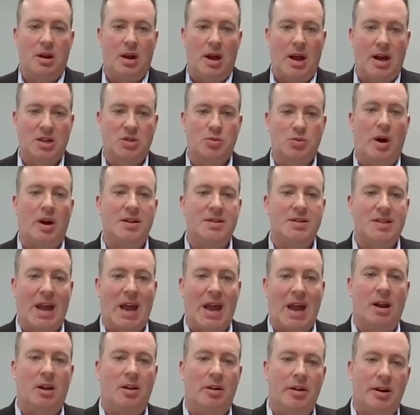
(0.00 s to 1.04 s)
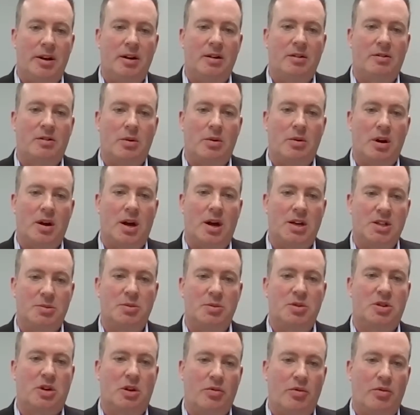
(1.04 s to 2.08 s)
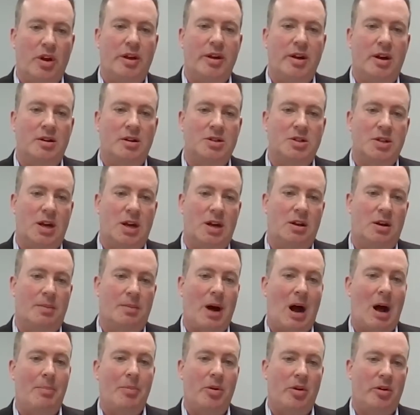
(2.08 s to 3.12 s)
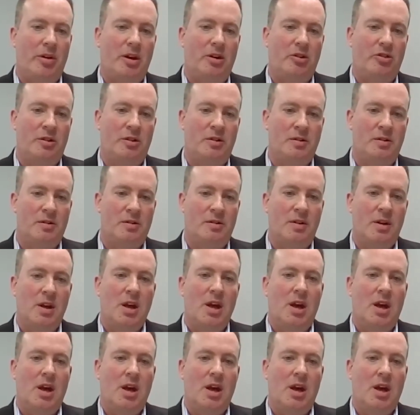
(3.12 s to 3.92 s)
as well as the analytics, so our customers can really understand their populations